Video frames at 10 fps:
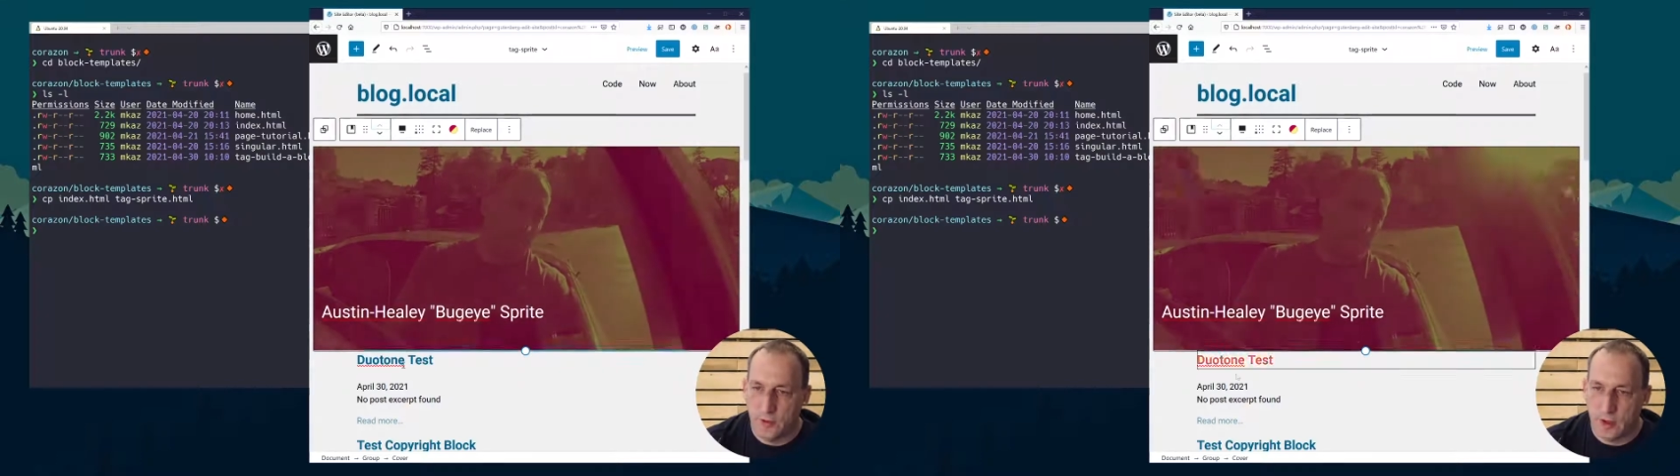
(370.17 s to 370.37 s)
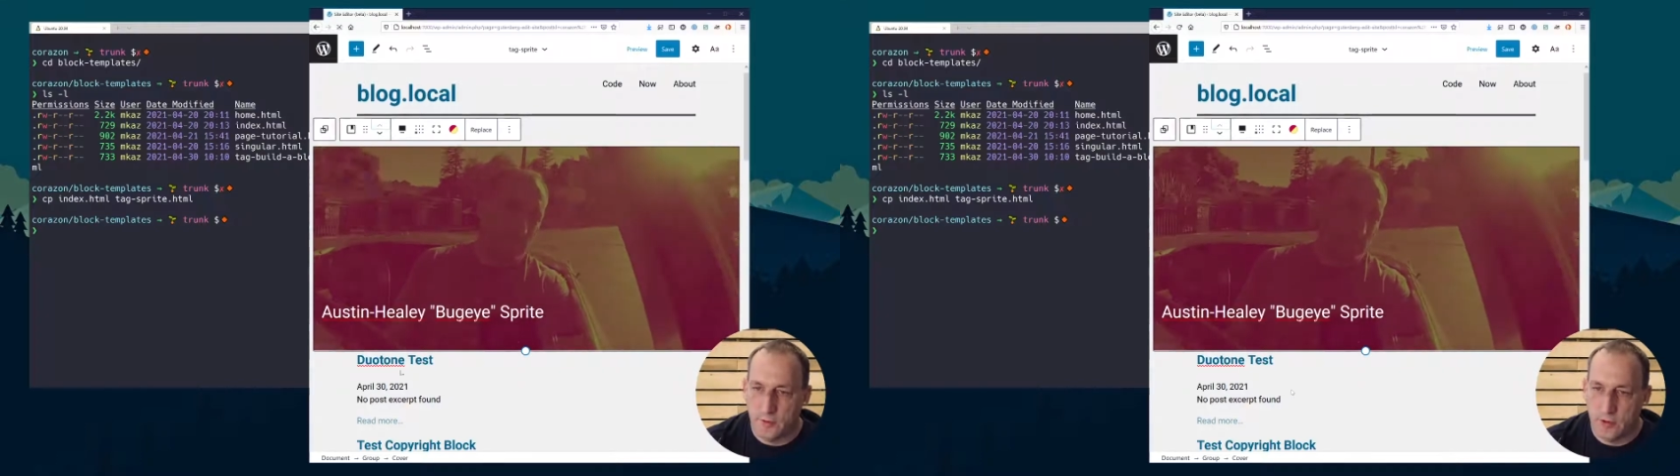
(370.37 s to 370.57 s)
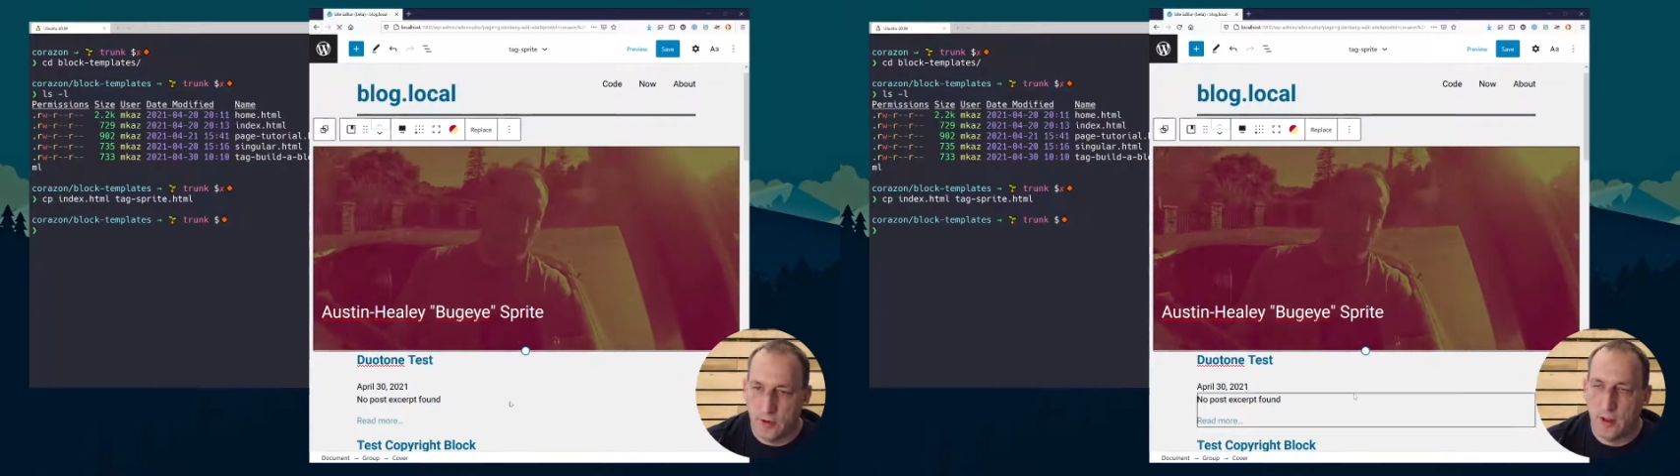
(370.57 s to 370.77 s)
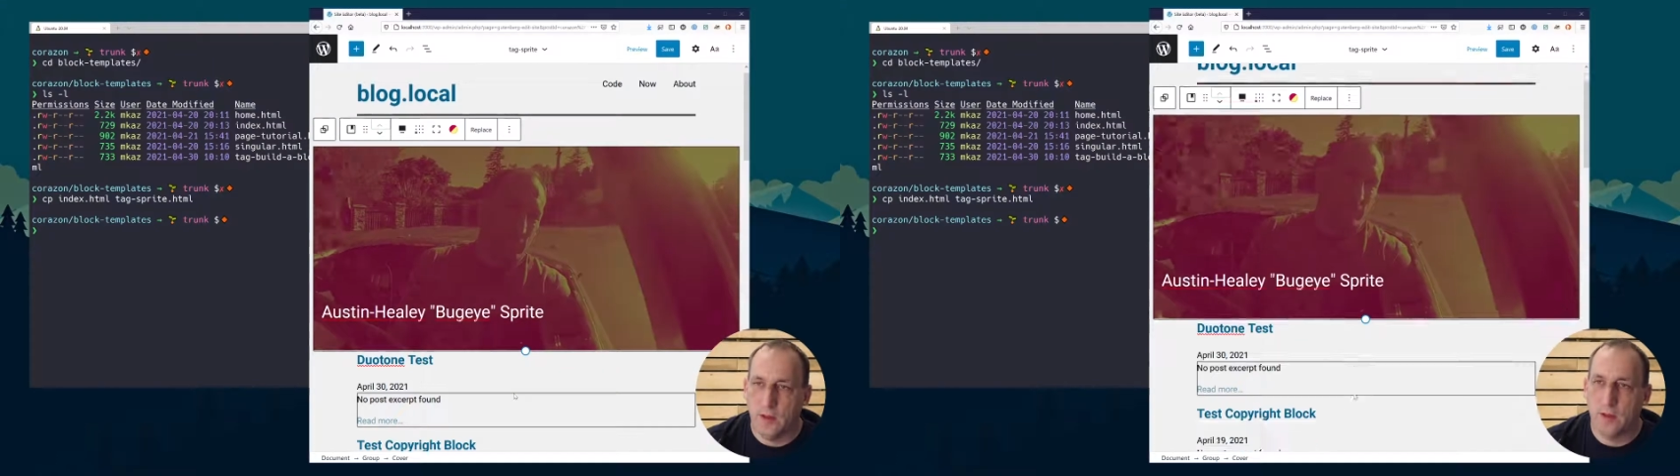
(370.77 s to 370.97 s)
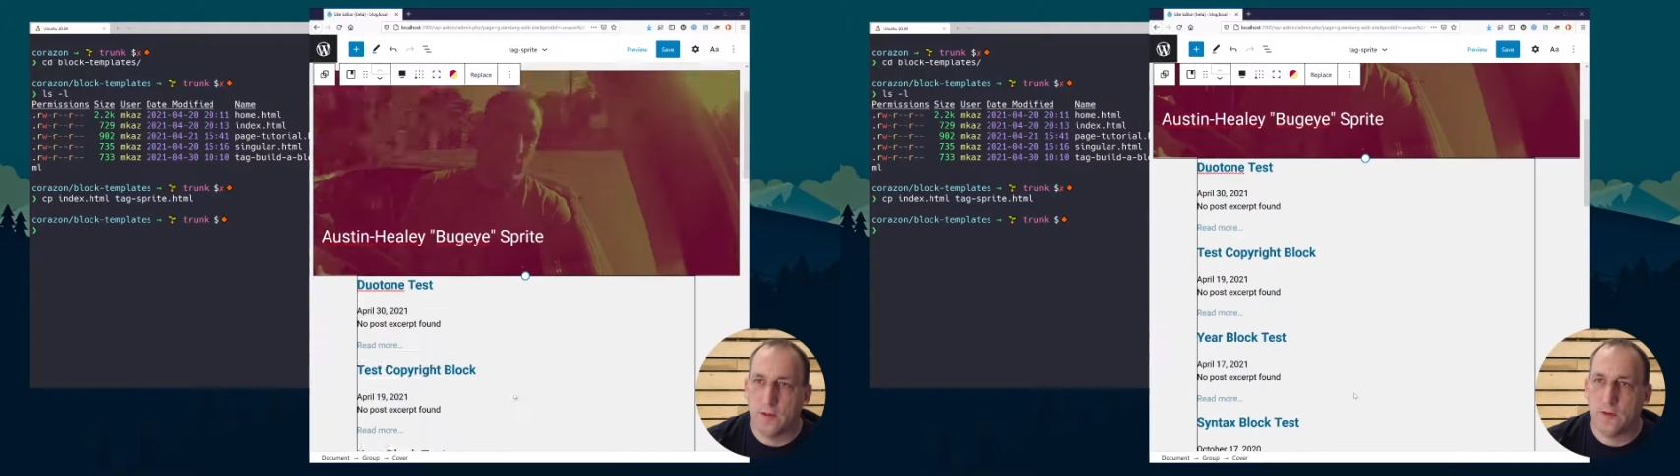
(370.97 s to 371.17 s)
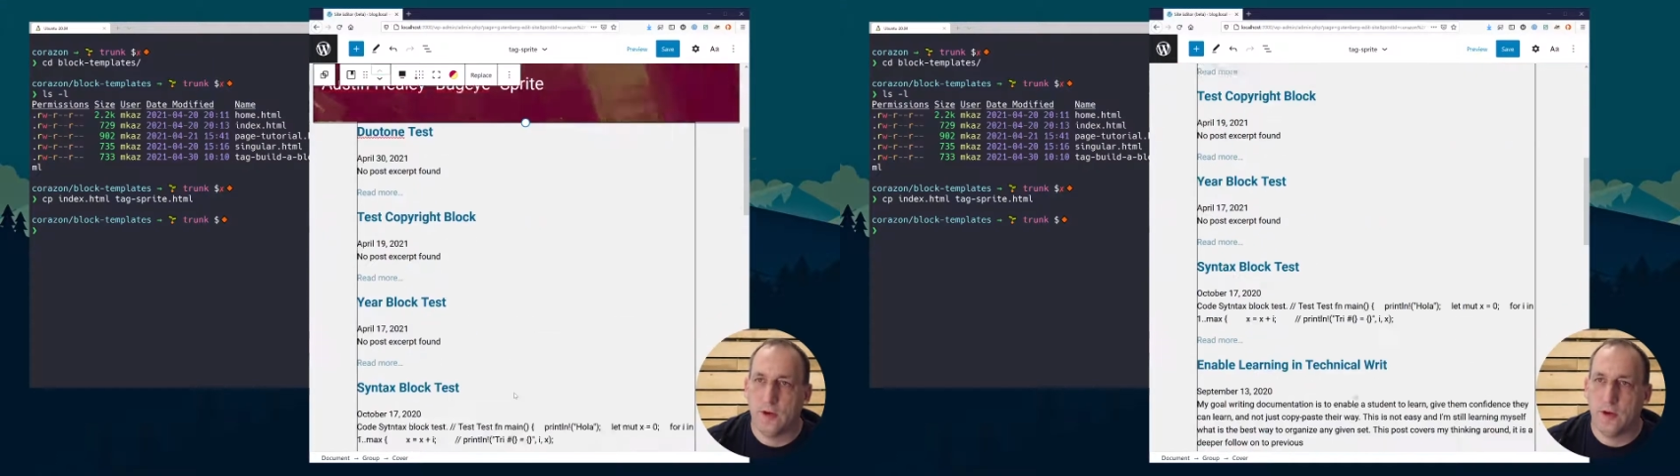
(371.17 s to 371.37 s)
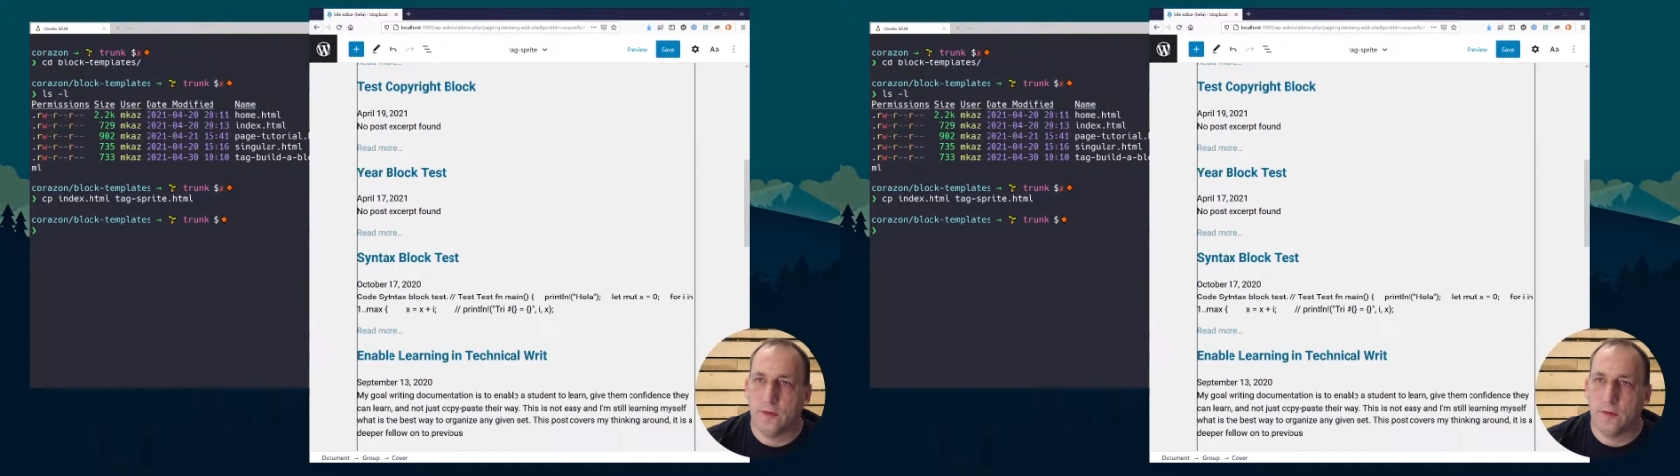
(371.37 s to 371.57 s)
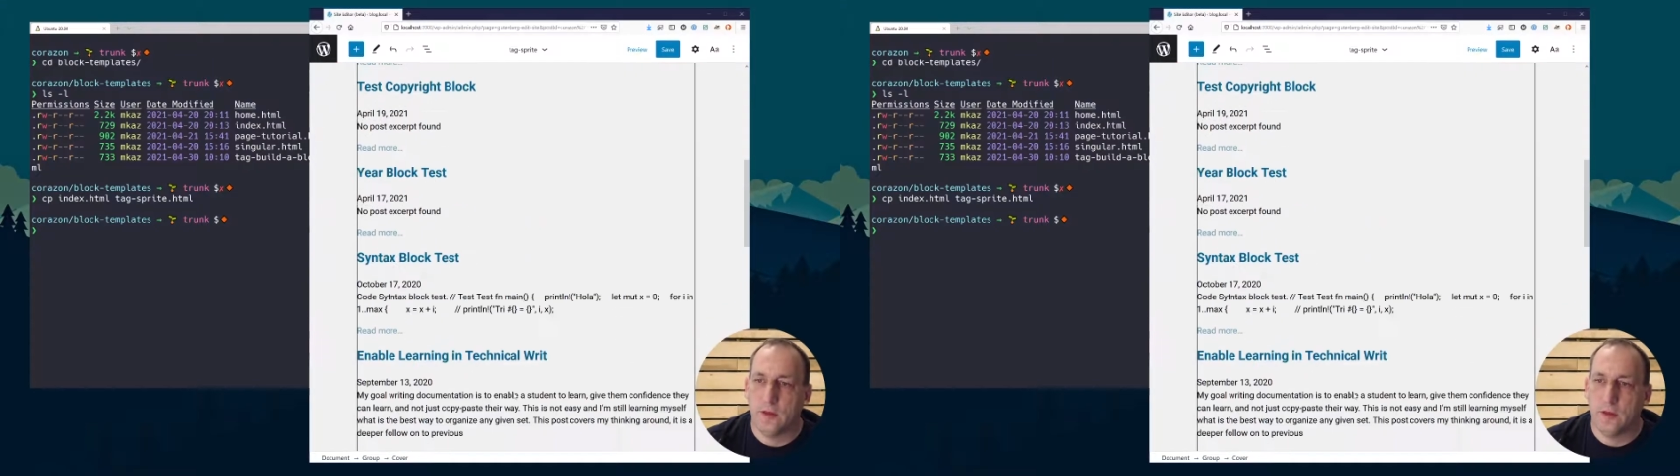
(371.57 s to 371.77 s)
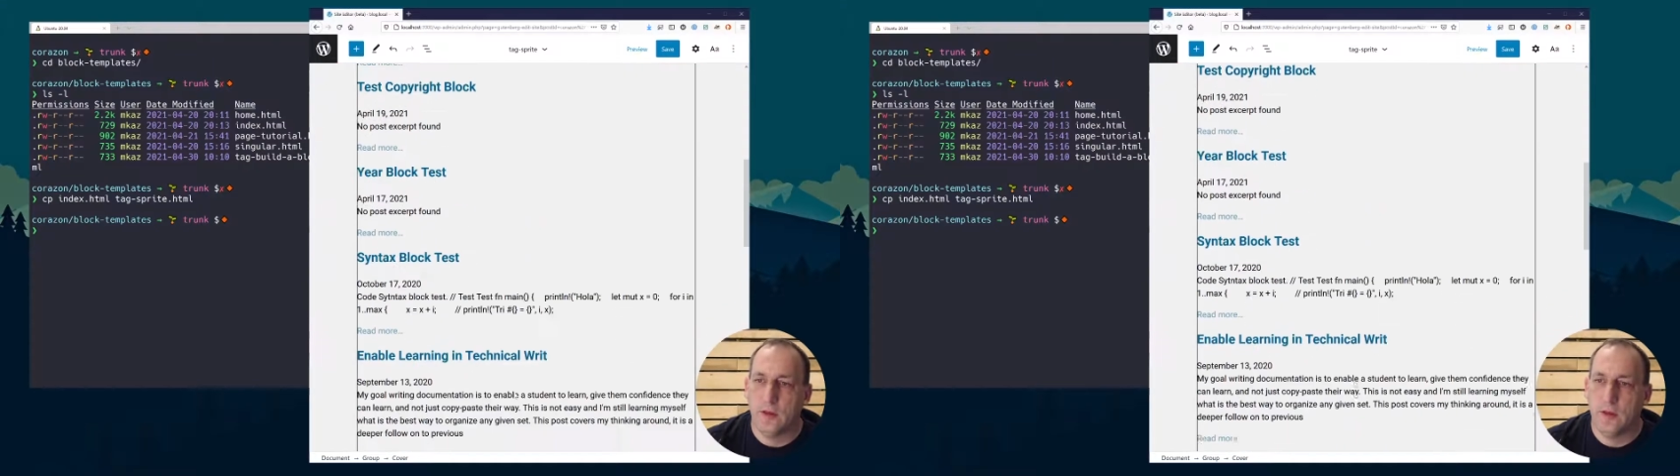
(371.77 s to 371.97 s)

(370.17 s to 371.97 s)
cover and the start of the